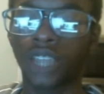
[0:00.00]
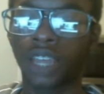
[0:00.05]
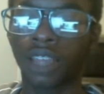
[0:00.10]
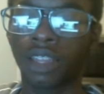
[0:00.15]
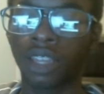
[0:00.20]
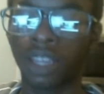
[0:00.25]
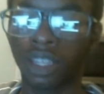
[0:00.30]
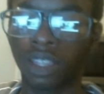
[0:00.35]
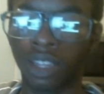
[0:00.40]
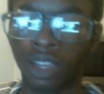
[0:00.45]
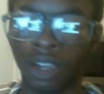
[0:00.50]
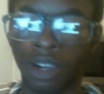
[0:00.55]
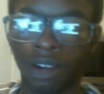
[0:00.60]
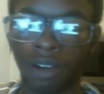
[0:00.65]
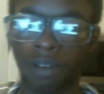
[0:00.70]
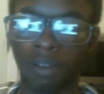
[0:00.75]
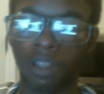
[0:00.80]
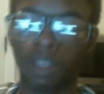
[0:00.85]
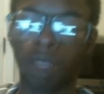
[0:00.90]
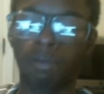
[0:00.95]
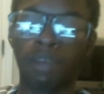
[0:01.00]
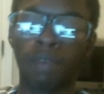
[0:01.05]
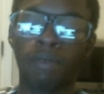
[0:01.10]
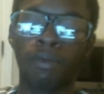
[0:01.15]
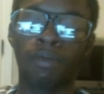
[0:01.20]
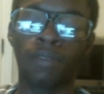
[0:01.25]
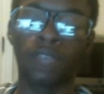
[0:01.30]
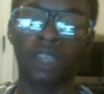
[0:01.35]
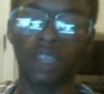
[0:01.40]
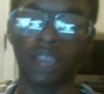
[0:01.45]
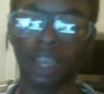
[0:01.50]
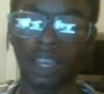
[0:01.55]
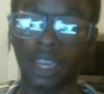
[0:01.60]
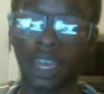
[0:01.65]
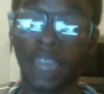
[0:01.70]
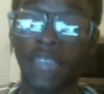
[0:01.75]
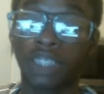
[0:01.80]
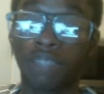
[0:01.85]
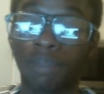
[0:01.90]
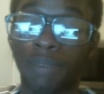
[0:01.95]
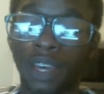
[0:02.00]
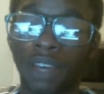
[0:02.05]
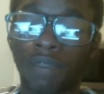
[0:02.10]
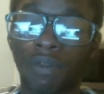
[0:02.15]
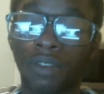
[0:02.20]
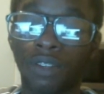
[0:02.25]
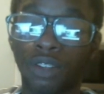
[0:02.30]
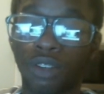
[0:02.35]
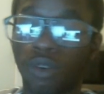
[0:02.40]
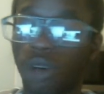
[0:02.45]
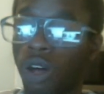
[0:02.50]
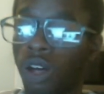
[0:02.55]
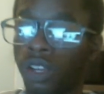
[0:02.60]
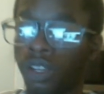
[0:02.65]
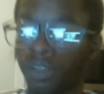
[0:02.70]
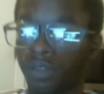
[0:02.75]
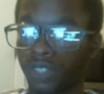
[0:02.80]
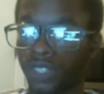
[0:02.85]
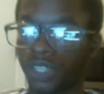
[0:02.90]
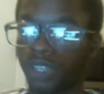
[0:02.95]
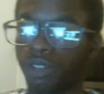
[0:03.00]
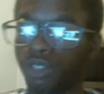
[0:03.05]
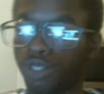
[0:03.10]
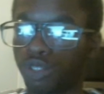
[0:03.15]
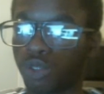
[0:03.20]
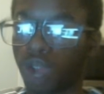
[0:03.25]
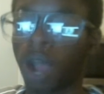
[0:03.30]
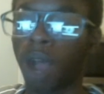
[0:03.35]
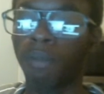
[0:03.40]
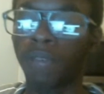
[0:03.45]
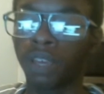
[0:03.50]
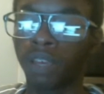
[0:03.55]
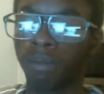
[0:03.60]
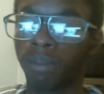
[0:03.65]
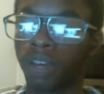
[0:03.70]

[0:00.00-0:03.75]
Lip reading: I think there can maybe be a case made for the quality of shows dropping,